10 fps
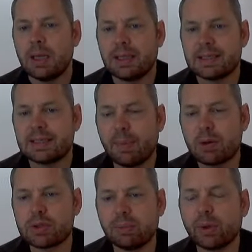That's the
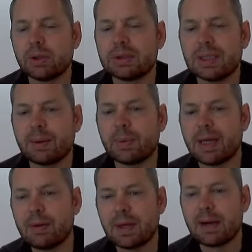most important thing.
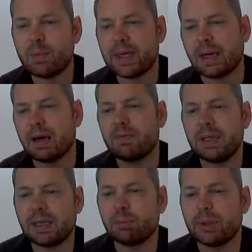Without that, we can't
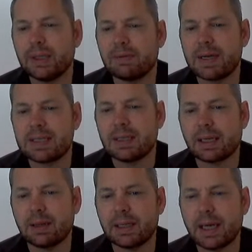really complete the rest of the
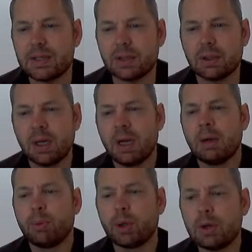calculation.
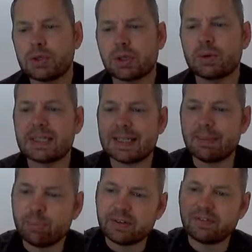But also
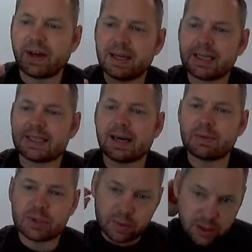simplify it
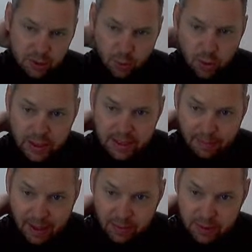down to its smallest
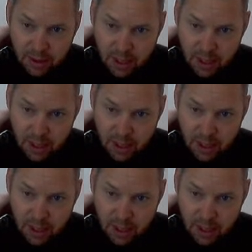amount.